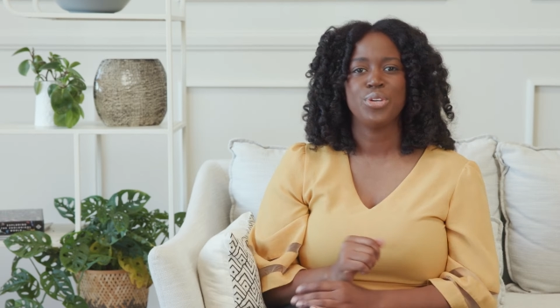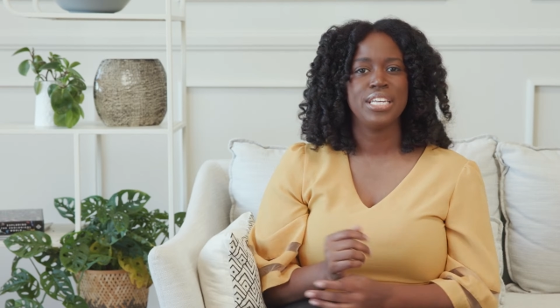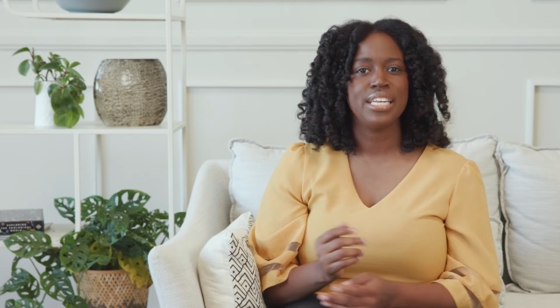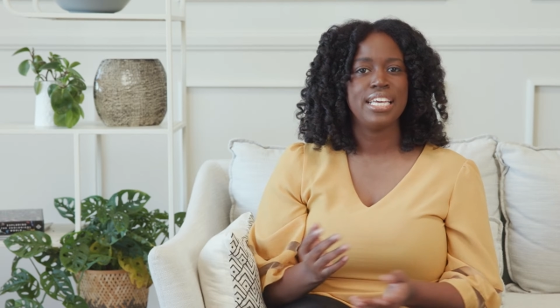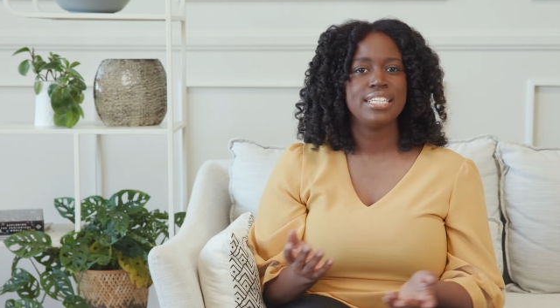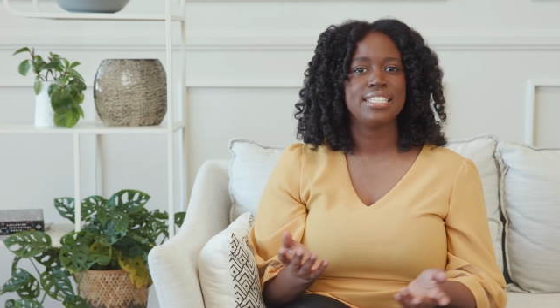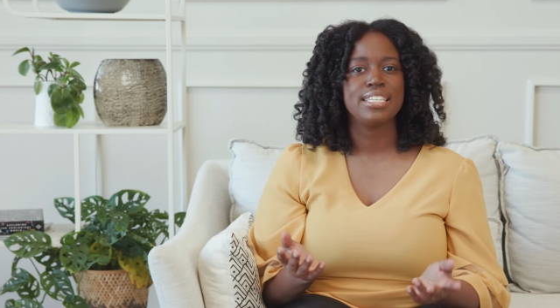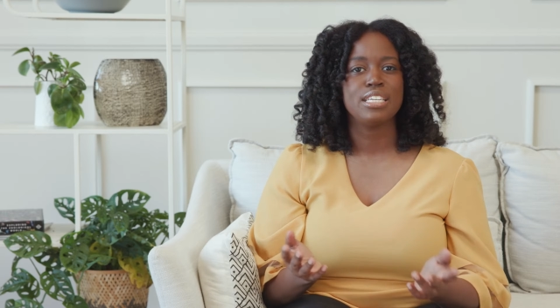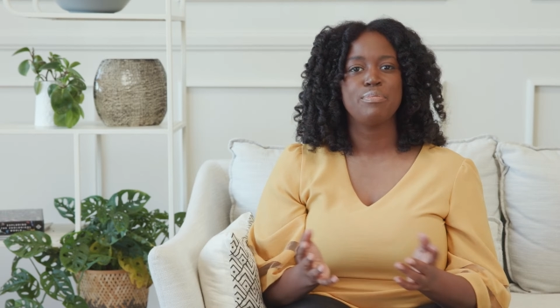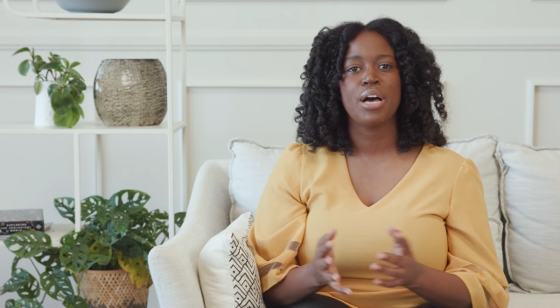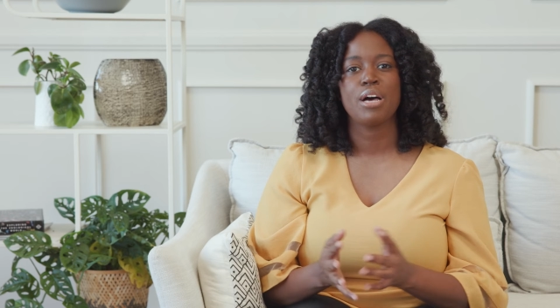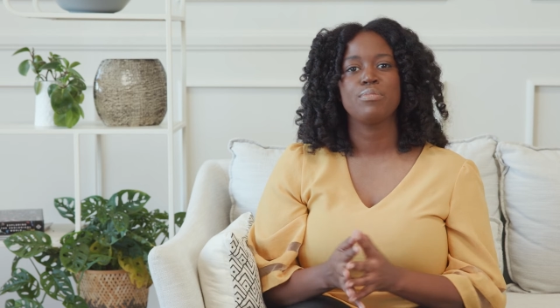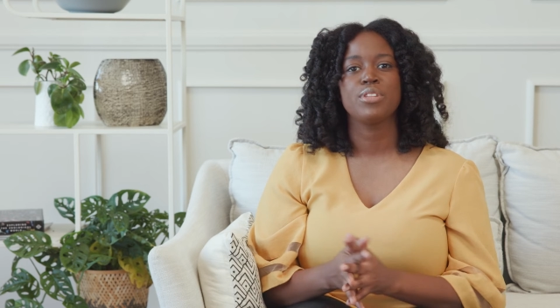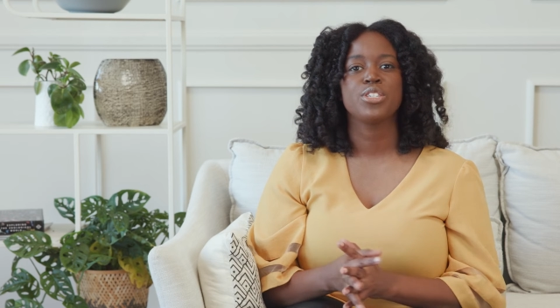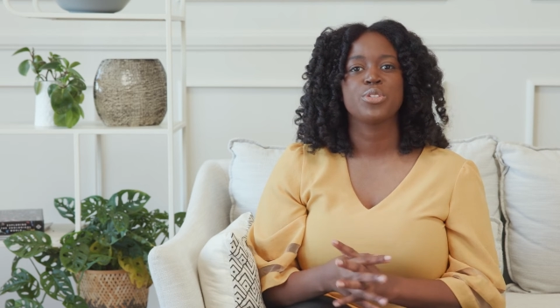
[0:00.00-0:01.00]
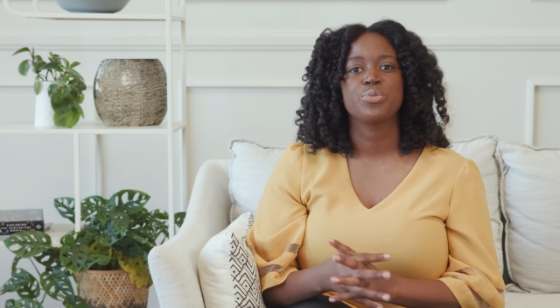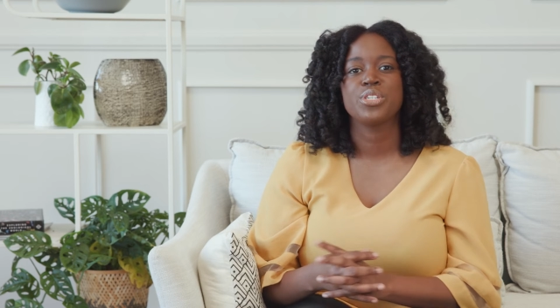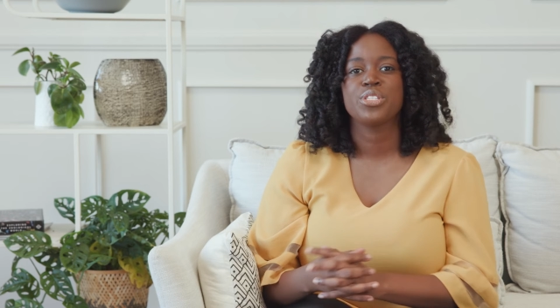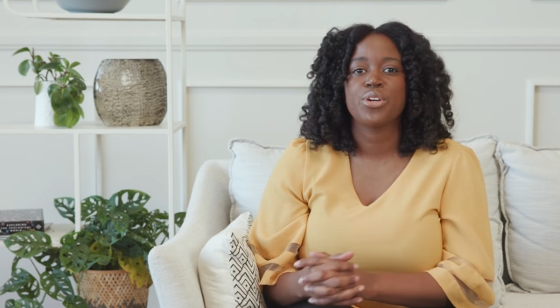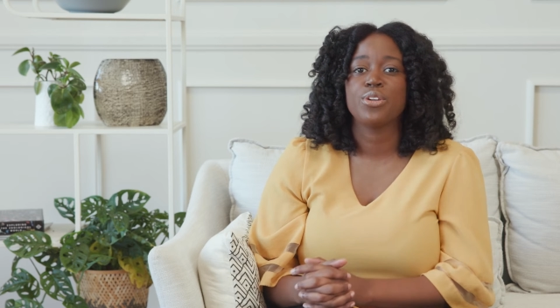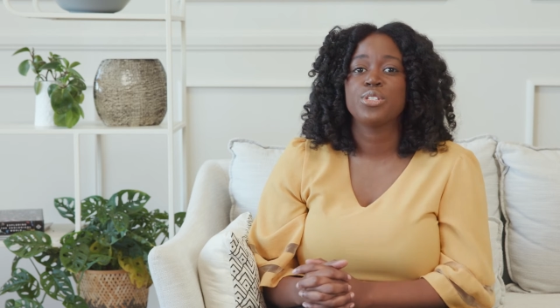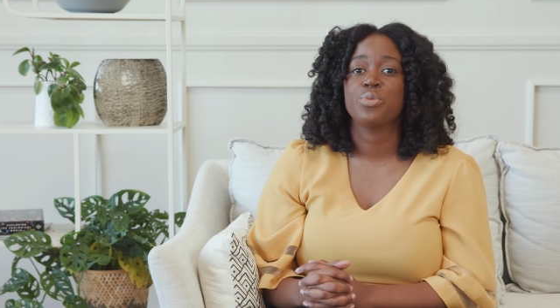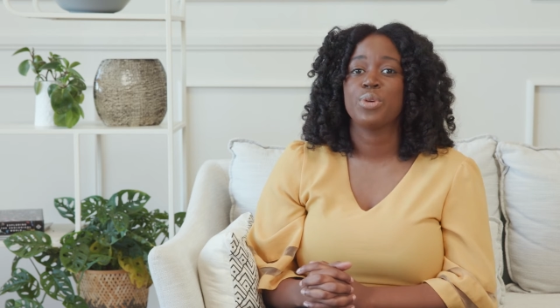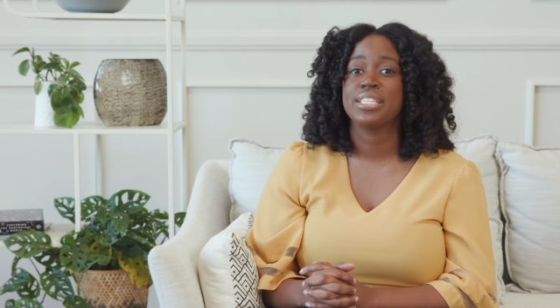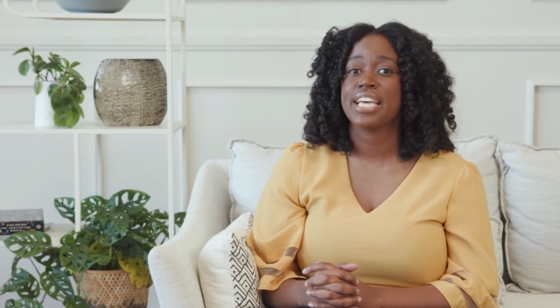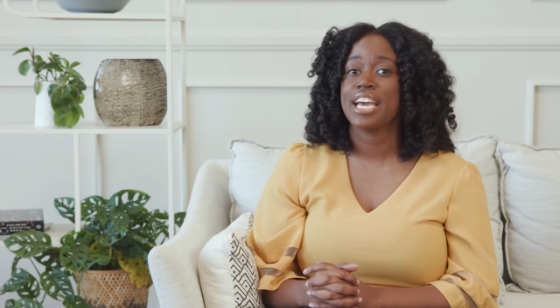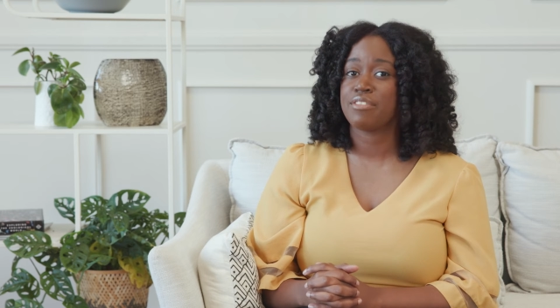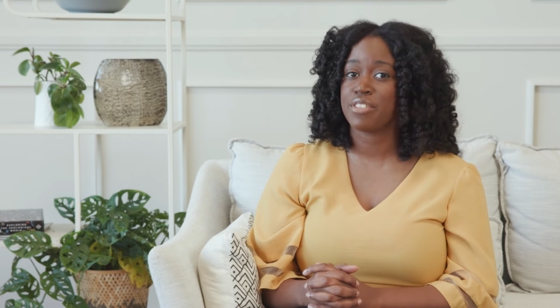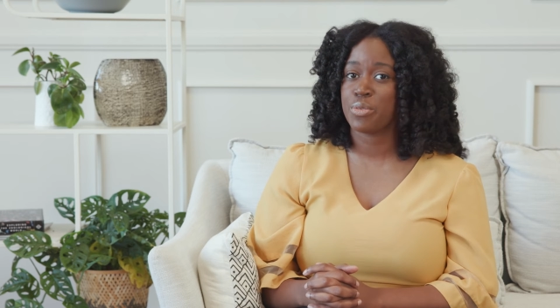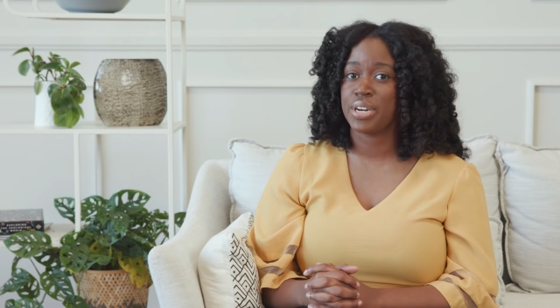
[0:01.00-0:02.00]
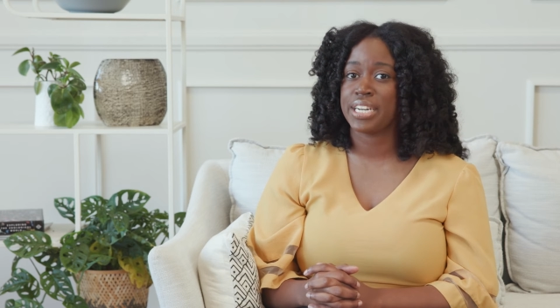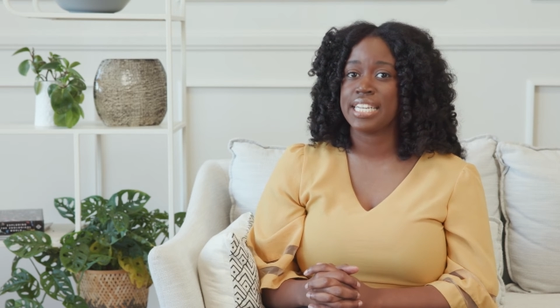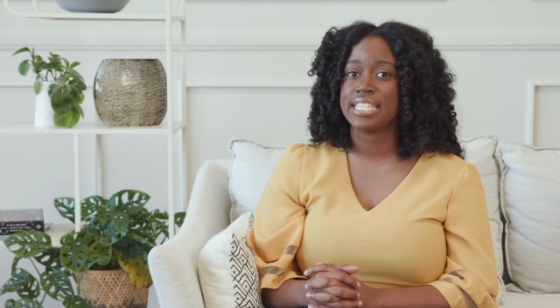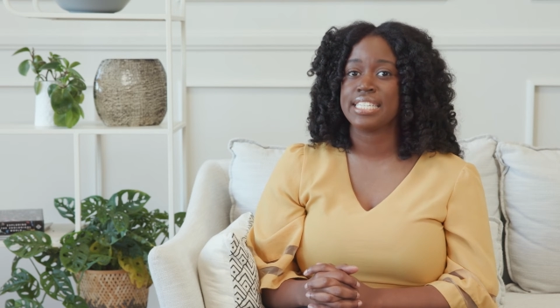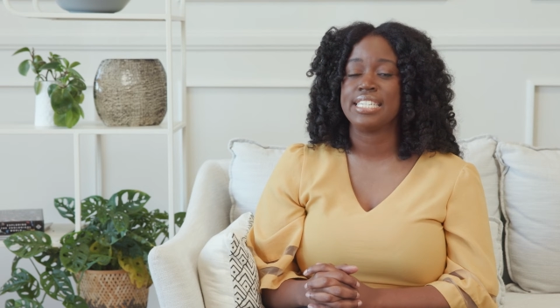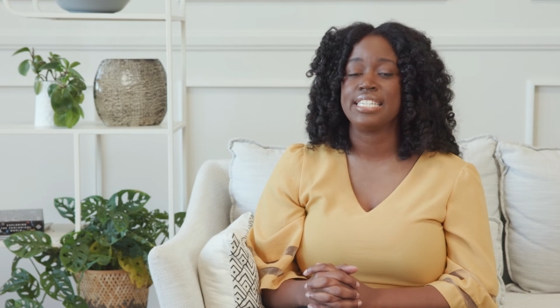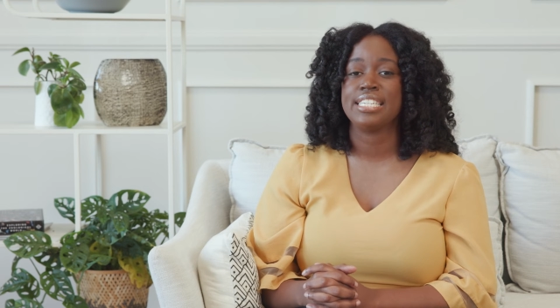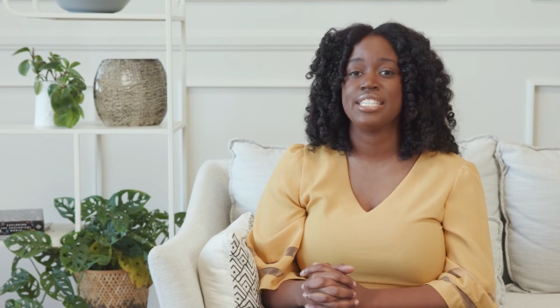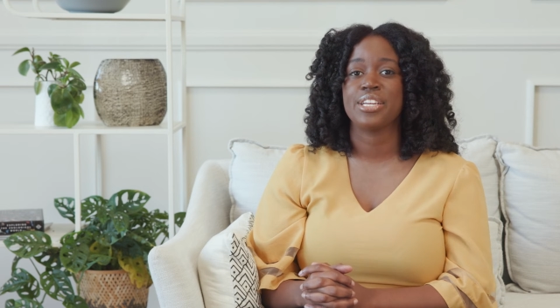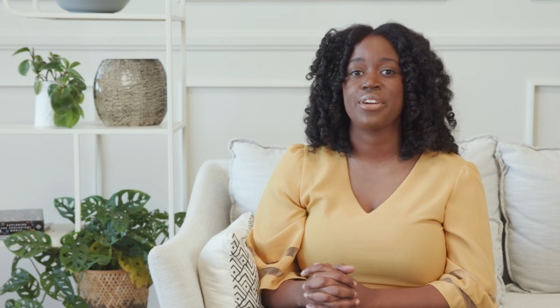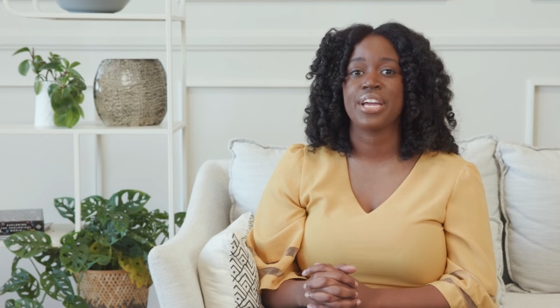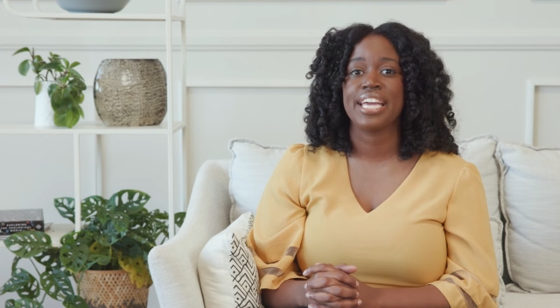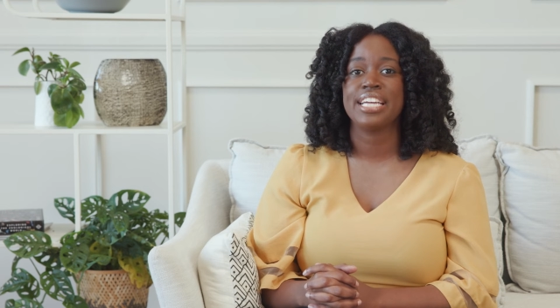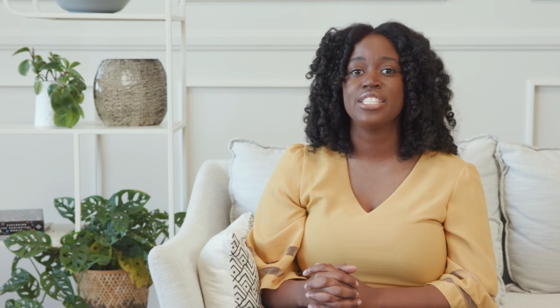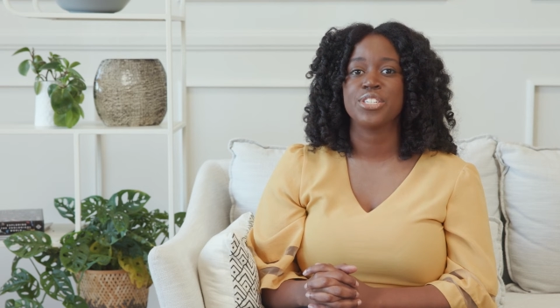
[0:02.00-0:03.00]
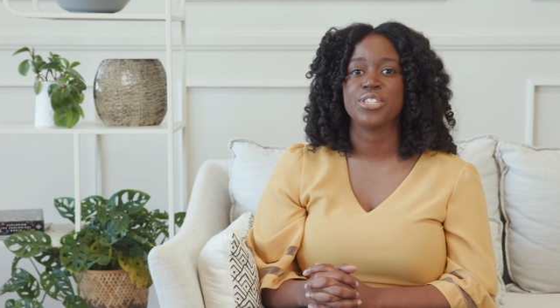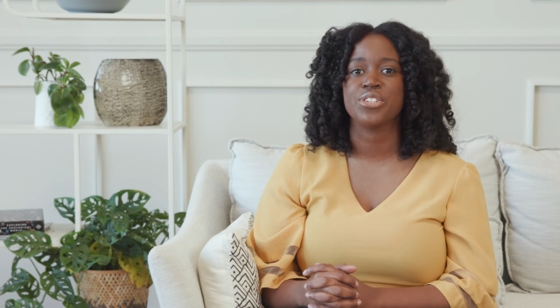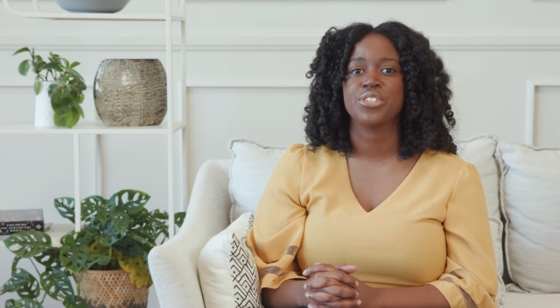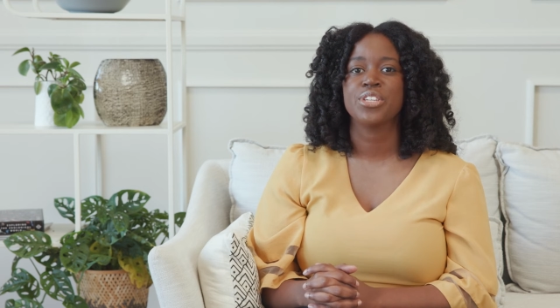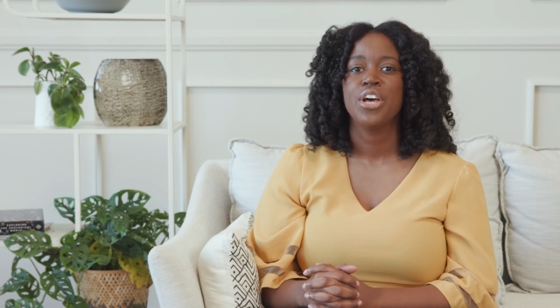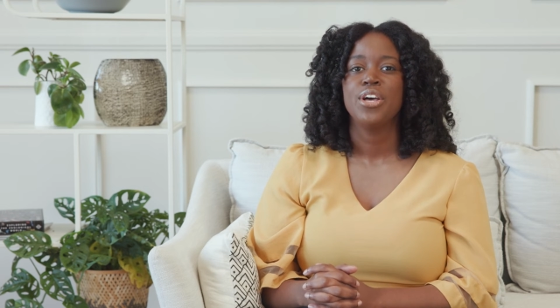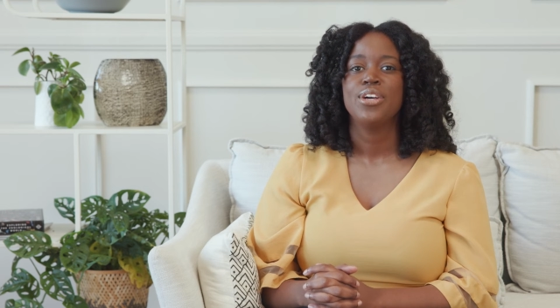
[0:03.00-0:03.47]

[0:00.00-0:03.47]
can easily publish the results once everyone has sent in their answers